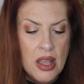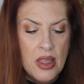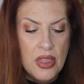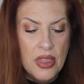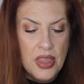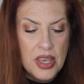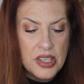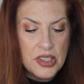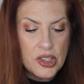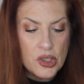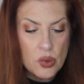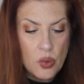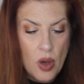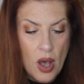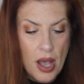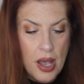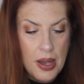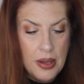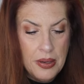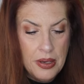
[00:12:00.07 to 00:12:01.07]
This
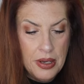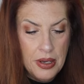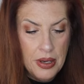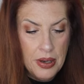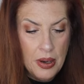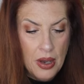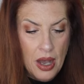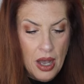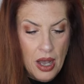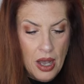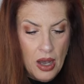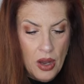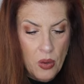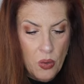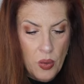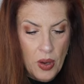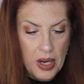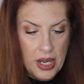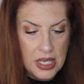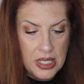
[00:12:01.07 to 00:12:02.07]
one, uh,
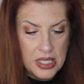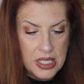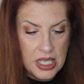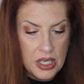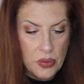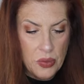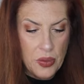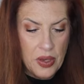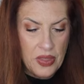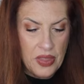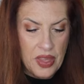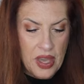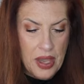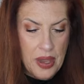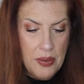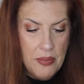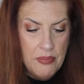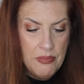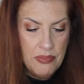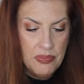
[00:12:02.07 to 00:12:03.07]
what I did with
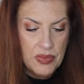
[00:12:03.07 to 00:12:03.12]
it